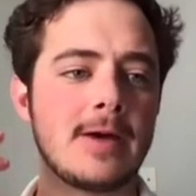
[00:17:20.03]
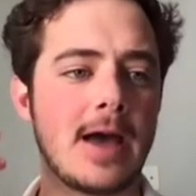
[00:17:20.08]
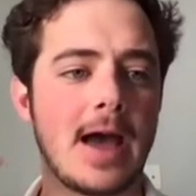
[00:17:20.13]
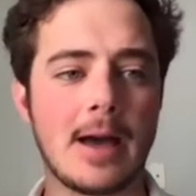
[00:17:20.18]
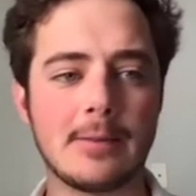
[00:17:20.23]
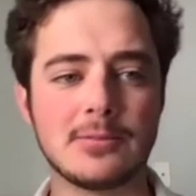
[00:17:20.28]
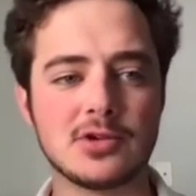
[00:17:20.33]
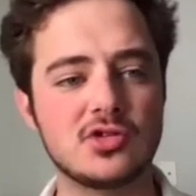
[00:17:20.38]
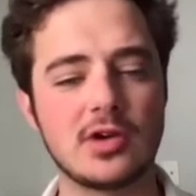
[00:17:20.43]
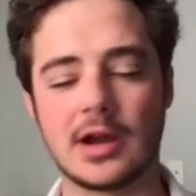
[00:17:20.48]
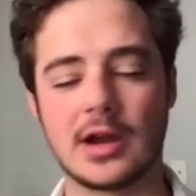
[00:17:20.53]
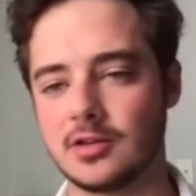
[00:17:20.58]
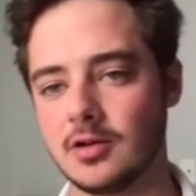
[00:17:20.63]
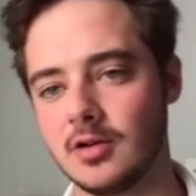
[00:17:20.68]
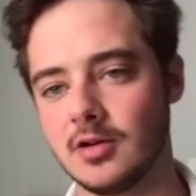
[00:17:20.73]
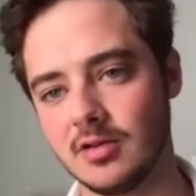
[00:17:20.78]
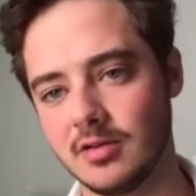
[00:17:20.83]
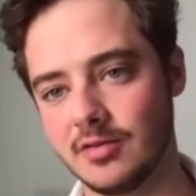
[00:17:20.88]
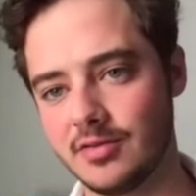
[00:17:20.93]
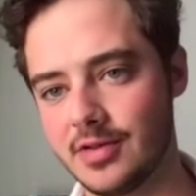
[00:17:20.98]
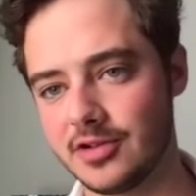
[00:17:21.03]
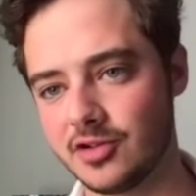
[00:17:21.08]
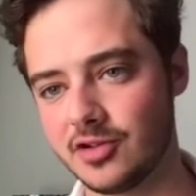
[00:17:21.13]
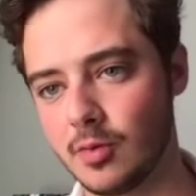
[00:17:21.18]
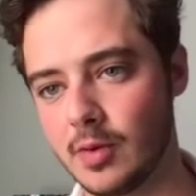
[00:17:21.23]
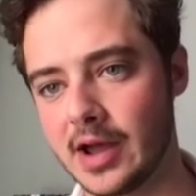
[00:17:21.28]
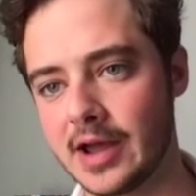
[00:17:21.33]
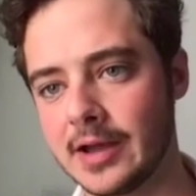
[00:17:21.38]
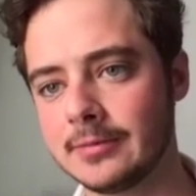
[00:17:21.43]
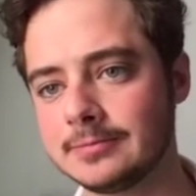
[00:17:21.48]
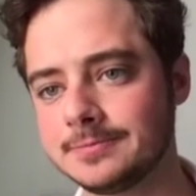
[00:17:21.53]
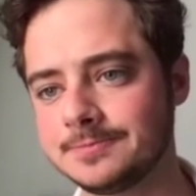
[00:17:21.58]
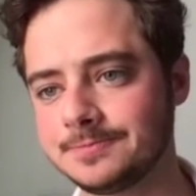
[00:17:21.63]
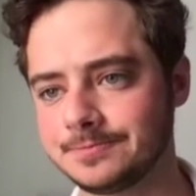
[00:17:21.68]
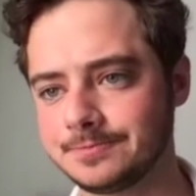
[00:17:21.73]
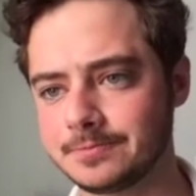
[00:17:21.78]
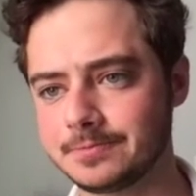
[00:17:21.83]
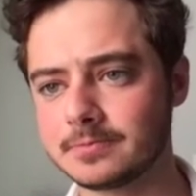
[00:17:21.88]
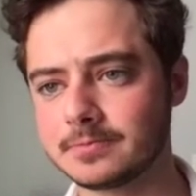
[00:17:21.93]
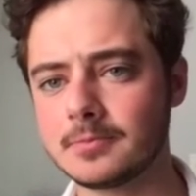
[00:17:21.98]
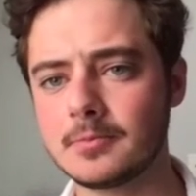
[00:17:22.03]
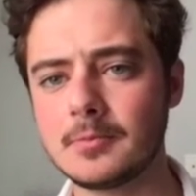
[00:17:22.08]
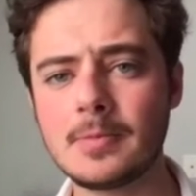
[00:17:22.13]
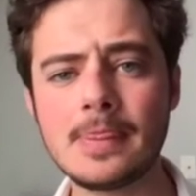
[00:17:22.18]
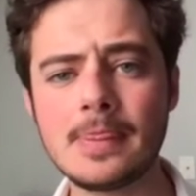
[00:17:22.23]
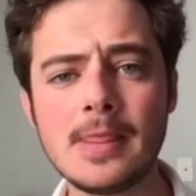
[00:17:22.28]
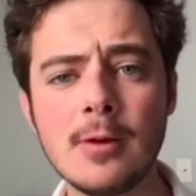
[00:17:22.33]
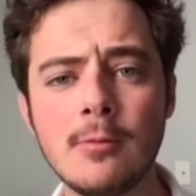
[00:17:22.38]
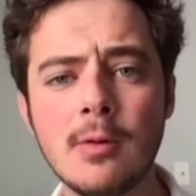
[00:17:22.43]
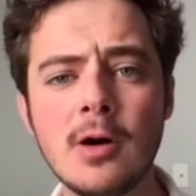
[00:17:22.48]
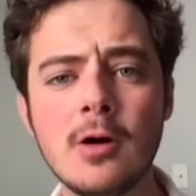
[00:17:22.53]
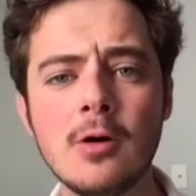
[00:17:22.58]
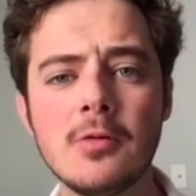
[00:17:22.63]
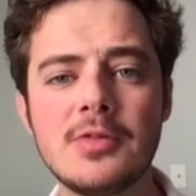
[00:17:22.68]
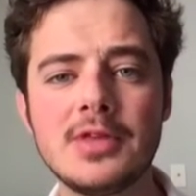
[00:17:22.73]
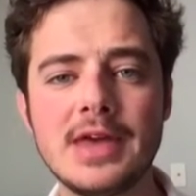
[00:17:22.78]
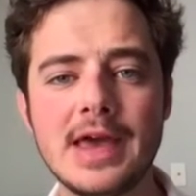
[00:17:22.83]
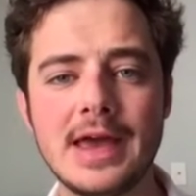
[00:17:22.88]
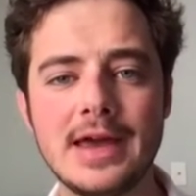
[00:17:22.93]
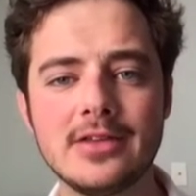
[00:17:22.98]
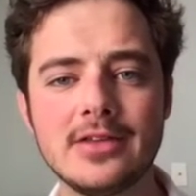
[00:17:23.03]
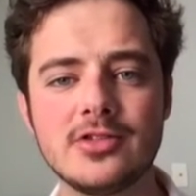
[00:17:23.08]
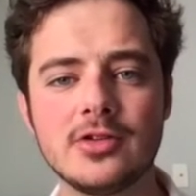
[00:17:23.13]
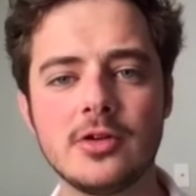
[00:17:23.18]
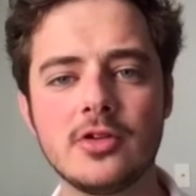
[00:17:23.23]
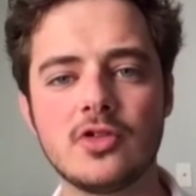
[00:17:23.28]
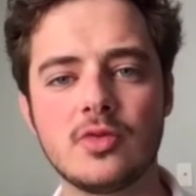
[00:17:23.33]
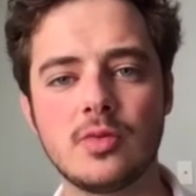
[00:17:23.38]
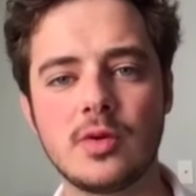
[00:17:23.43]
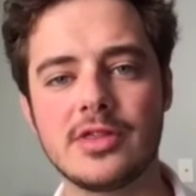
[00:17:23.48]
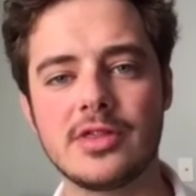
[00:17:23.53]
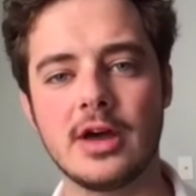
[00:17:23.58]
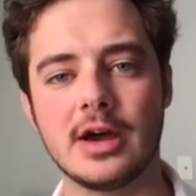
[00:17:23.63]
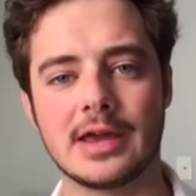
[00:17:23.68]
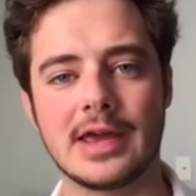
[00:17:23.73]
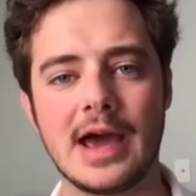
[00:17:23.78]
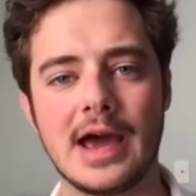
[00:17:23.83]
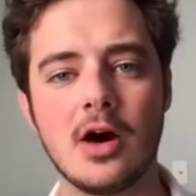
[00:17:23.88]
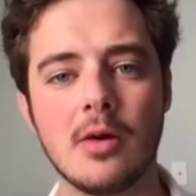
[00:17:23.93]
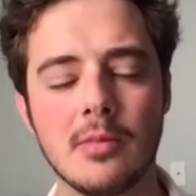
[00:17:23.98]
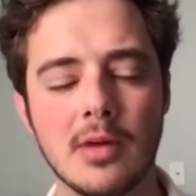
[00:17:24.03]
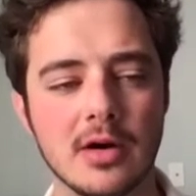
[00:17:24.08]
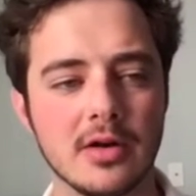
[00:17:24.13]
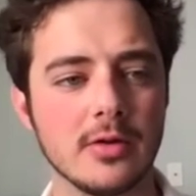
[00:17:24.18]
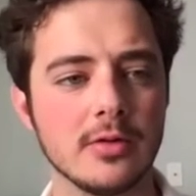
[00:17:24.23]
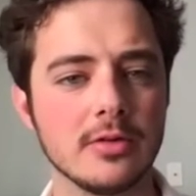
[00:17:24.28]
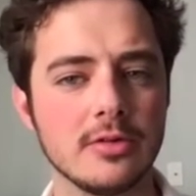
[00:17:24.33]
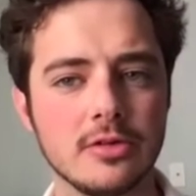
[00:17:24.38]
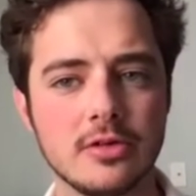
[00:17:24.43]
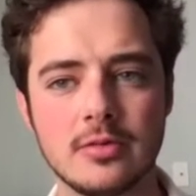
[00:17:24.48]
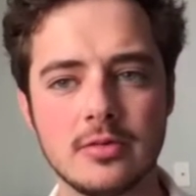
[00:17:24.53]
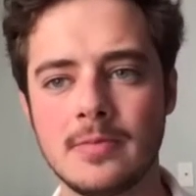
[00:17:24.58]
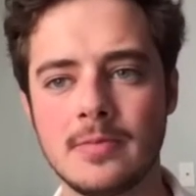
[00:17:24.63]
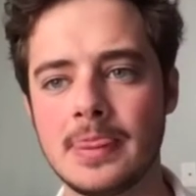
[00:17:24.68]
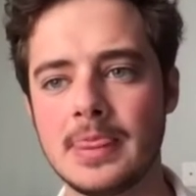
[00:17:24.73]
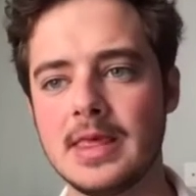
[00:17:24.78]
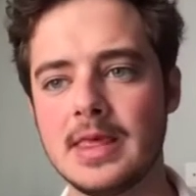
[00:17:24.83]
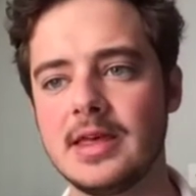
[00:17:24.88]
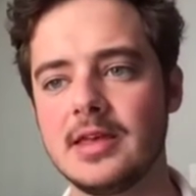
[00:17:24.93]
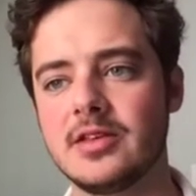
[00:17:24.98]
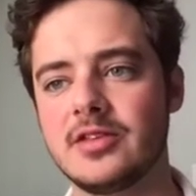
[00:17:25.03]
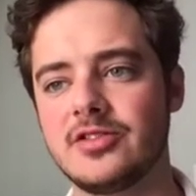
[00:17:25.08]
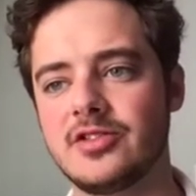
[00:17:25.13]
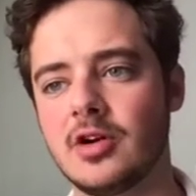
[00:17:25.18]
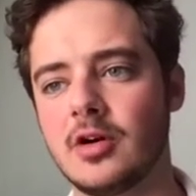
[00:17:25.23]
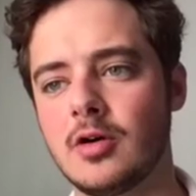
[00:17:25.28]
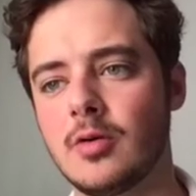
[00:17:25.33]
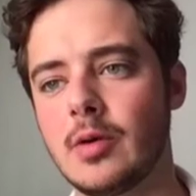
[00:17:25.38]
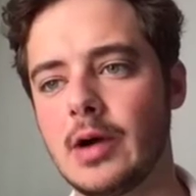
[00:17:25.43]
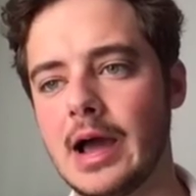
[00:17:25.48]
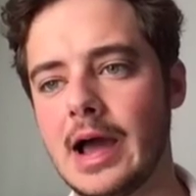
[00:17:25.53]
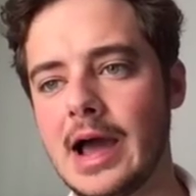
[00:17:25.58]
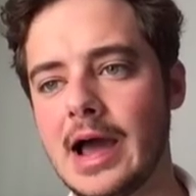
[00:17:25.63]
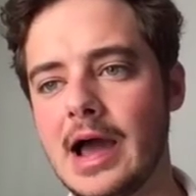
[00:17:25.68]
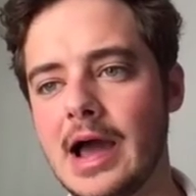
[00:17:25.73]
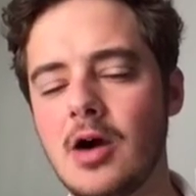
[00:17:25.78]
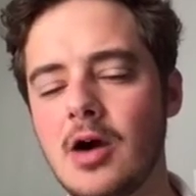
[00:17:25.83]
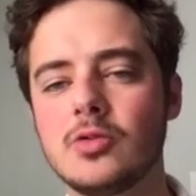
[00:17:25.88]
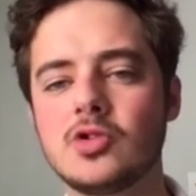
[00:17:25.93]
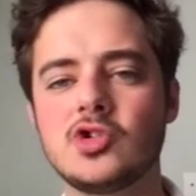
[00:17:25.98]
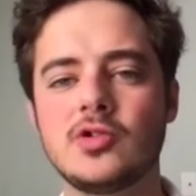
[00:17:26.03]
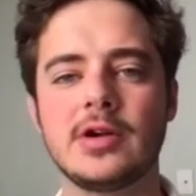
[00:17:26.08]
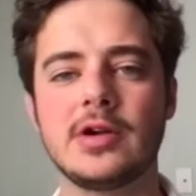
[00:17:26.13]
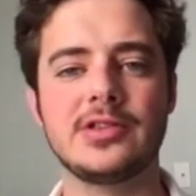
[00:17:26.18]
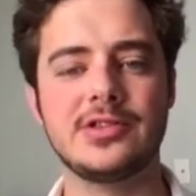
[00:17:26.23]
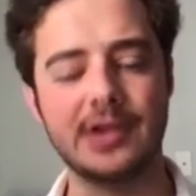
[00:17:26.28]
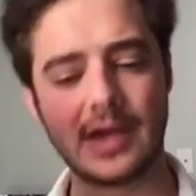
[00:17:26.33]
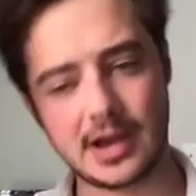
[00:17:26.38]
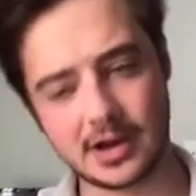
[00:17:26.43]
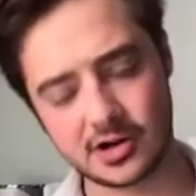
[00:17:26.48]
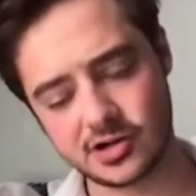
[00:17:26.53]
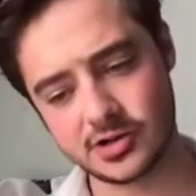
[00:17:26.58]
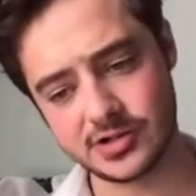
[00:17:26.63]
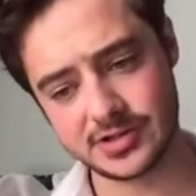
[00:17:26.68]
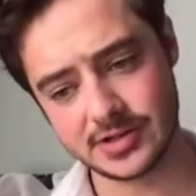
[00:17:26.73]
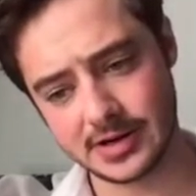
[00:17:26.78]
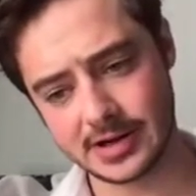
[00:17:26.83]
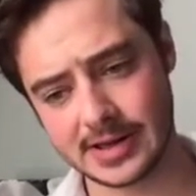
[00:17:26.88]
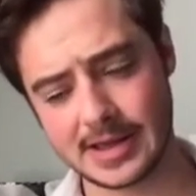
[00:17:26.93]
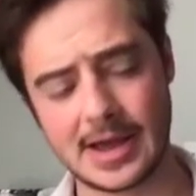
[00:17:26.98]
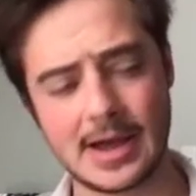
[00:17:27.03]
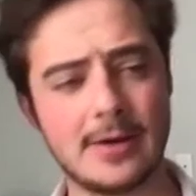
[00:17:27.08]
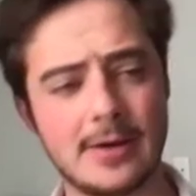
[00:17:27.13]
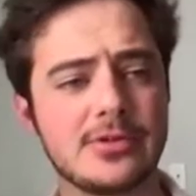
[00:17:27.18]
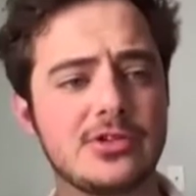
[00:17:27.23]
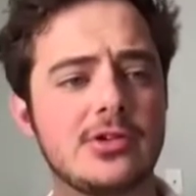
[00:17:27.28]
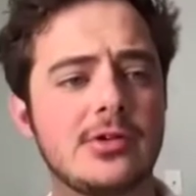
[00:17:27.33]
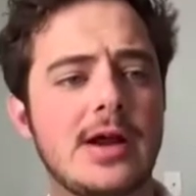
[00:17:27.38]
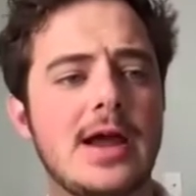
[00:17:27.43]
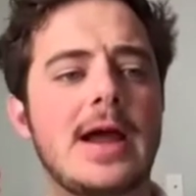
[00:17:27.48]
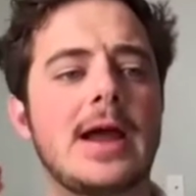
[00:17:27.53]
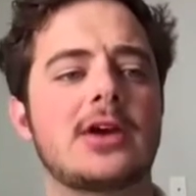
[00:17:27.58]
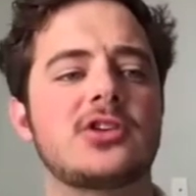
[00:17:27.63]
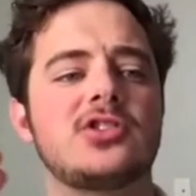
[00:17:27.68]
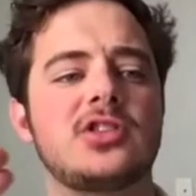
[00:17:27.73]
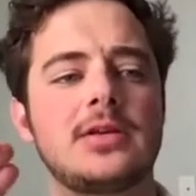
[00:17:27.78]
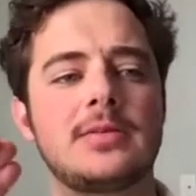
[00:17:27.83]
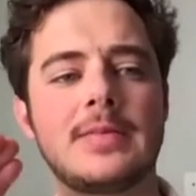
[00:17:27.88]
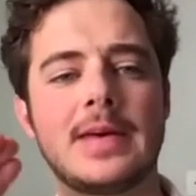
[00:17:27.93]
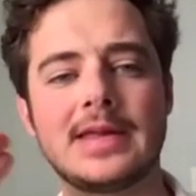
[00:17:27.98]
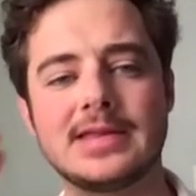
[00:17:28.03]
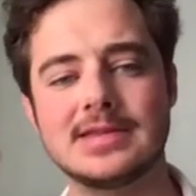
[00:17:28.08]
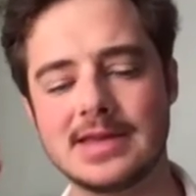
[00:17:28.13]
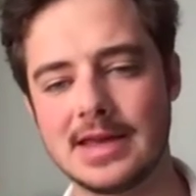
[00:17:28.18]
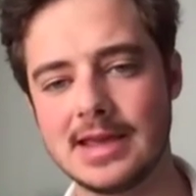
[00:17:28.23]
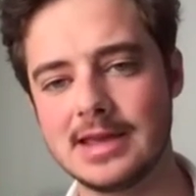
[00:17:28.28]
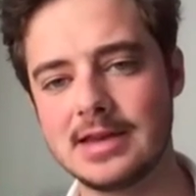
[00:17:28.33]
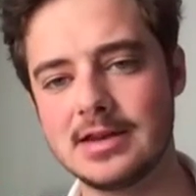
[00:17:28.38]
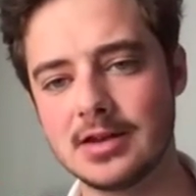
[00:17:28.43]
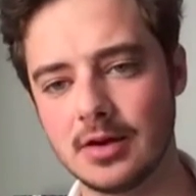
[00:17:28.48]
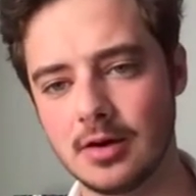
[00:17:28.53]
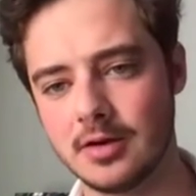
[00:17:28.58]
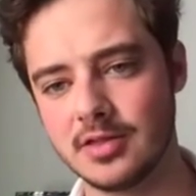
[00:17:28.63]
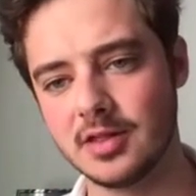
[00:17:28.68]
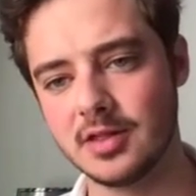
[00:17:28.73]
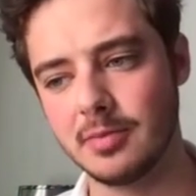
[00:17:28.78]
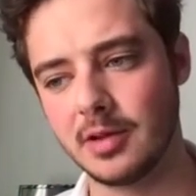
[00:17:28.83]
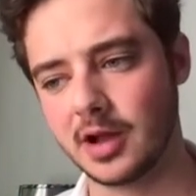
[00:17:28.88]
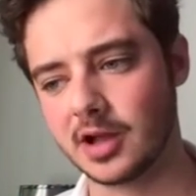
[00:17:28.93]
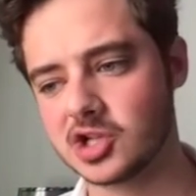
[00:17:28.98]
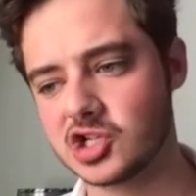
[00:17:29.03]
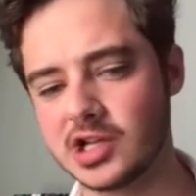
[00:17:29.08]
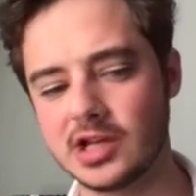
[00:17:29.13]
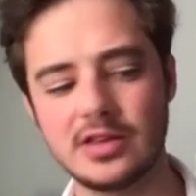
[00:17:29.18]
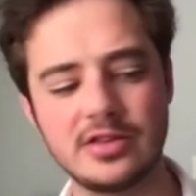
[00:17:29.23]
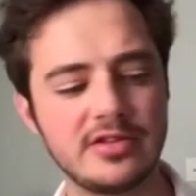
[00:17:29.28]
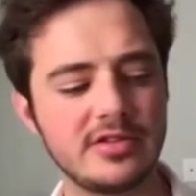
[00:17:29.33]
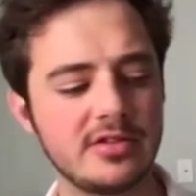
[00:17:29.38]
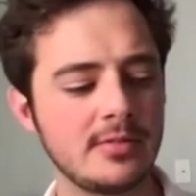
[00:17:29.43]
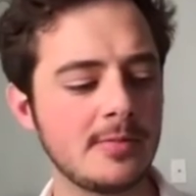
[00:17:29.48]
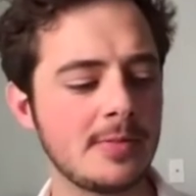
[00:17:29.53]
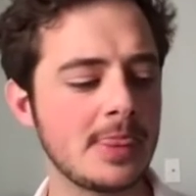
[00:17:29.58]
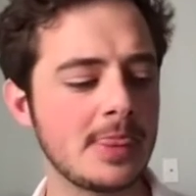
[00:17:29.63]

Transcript: abstract all of this away? Well, the answer is with account models. So how transactions and accounts are actually maintained on the blockchains